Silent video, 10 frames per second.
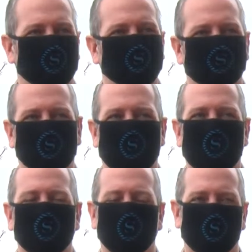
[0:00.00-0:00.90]
just to get
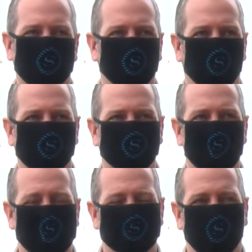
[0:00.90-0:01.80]
anyone in the doors.
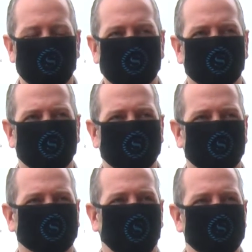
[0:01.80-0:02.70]
So having this
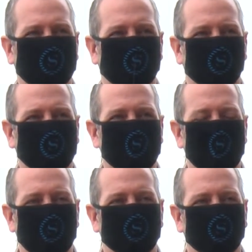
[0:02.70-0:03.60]
business come to Erie
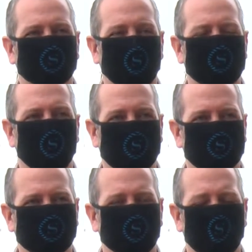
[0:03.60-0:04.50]
in those same
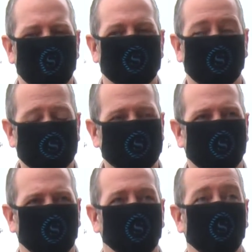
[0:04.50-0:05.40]
months this
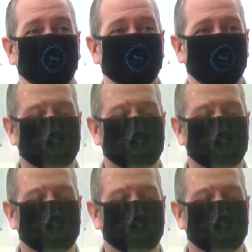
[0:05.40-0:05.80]
year really did